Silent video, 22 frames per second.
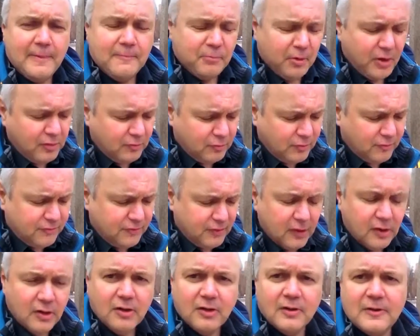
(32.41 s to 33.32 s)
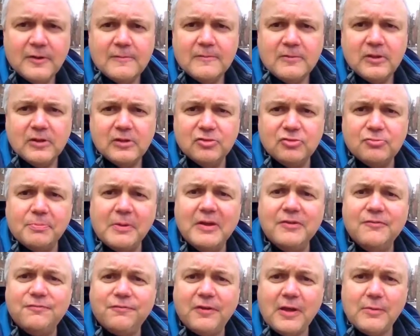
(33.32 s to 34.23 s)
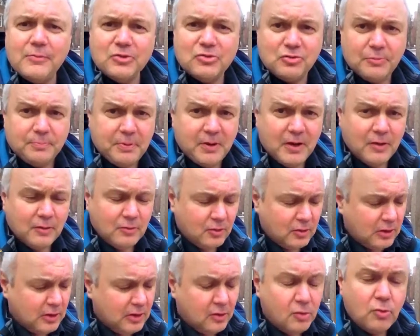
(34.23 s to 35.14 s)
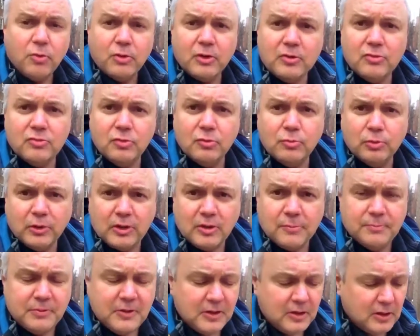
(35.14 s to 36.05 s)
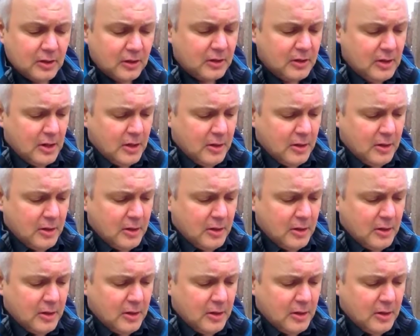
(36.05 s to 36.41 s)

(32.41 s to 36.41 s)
Paul Revere is made famous, apparently, according to Wikipedia,